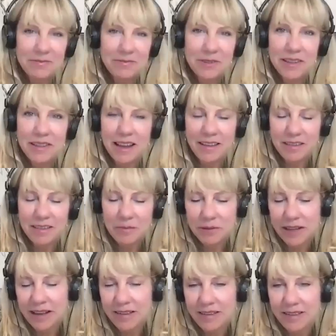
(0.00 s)
Well, that's a
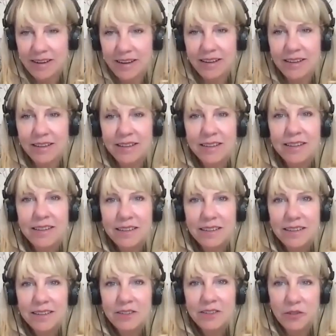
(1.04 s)
blessing
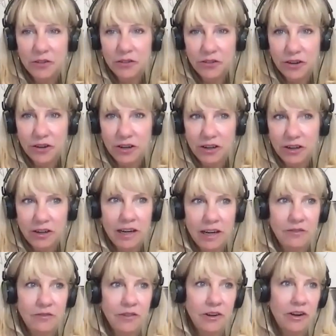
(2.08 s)
yeah. for sure.
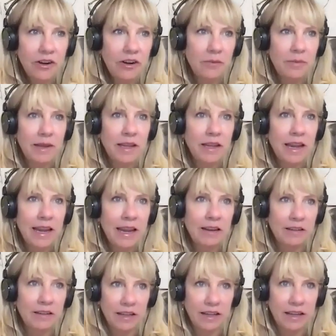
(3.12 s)
And for her to be
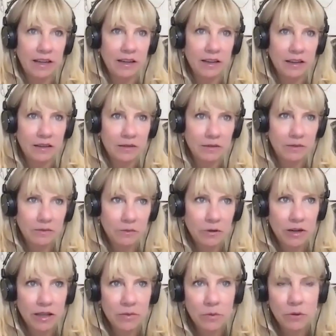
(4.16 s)
handling
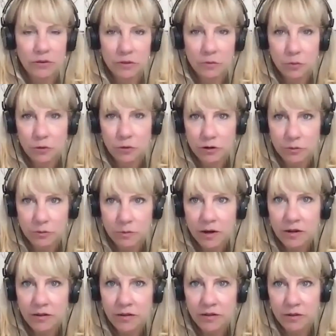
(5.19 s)
one of the most important
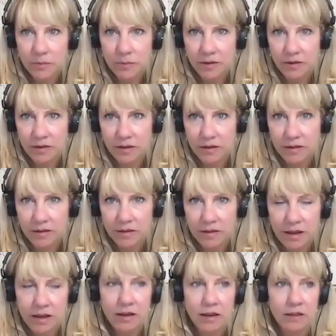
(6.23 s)
parts of the business
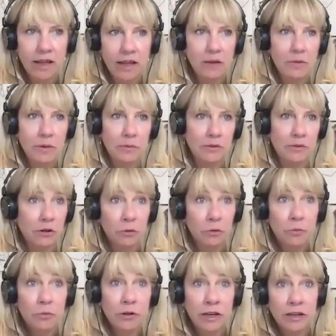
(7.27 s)
that a lot of people
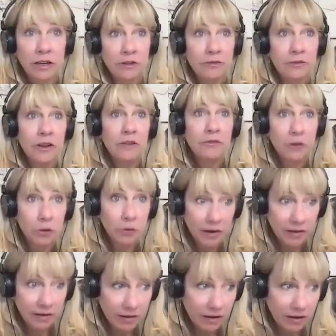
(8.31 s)
don't put enough
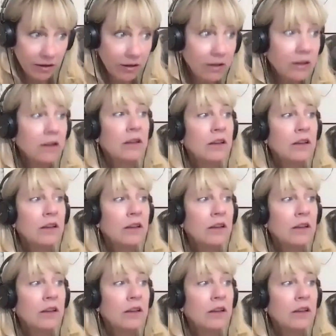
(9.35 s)
focus on